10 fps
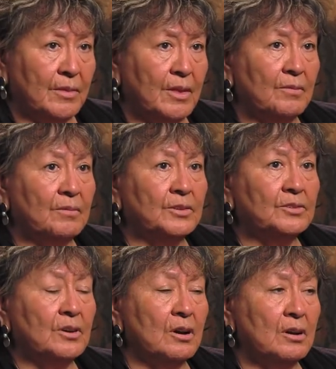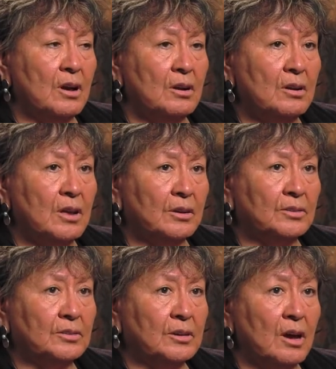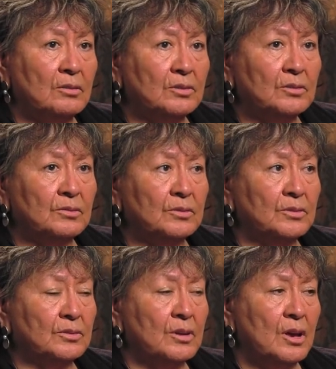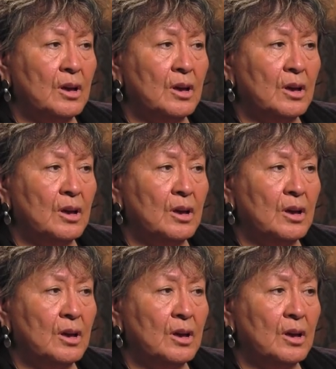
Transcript: Then we started our next council. Is